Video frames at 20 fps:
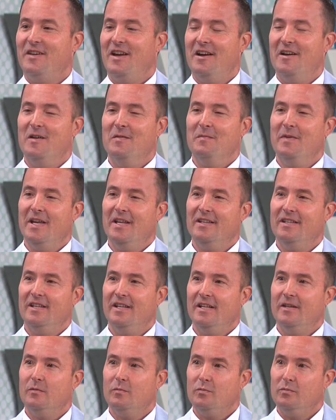
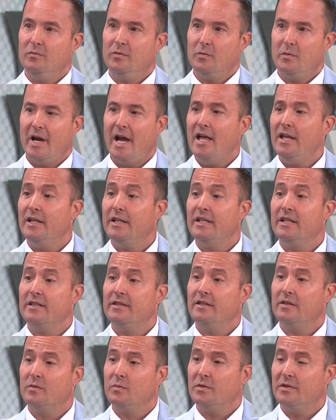And the reality
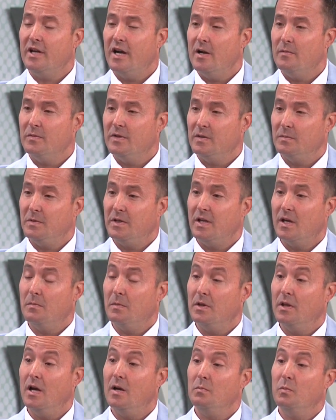is retirement has
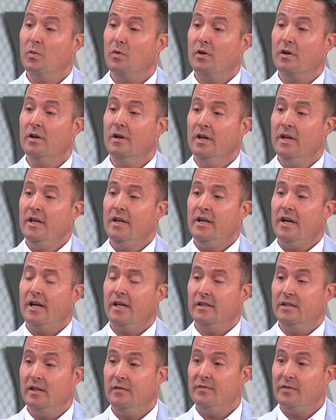become a lot more
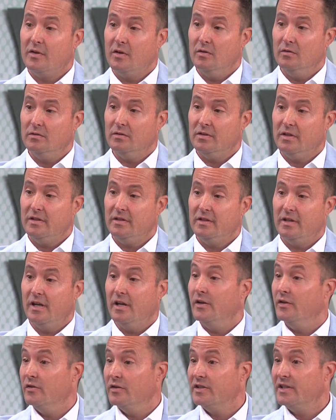difficult
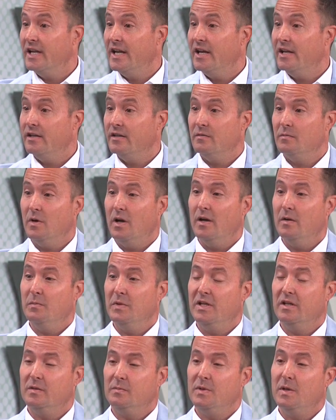to understand
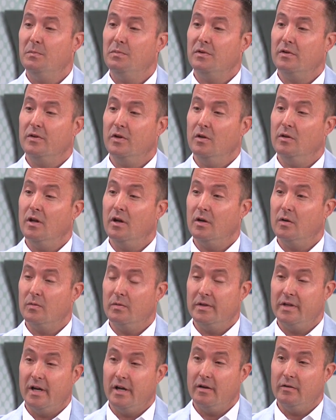because people are no longer
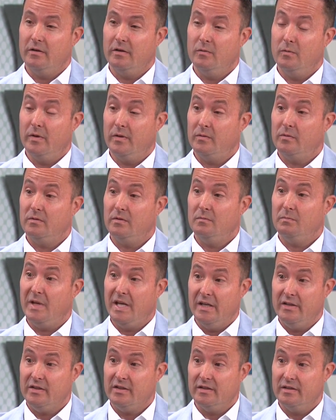retiring with
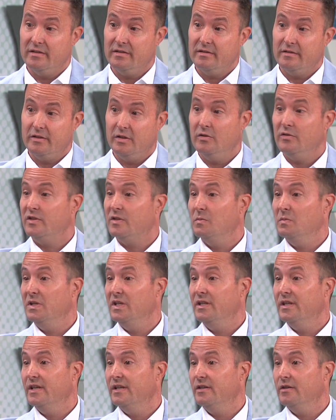pensions. It used to
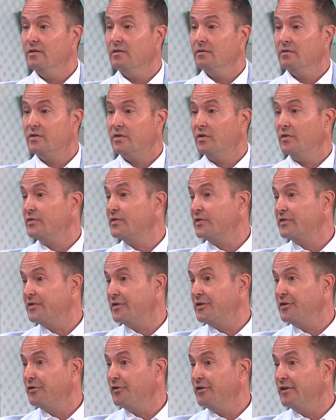be that your Social
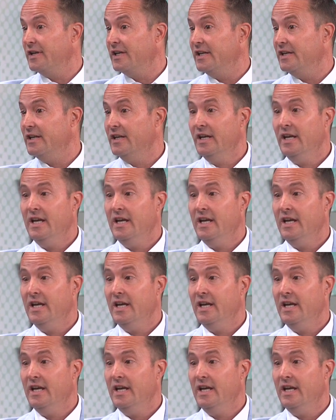Security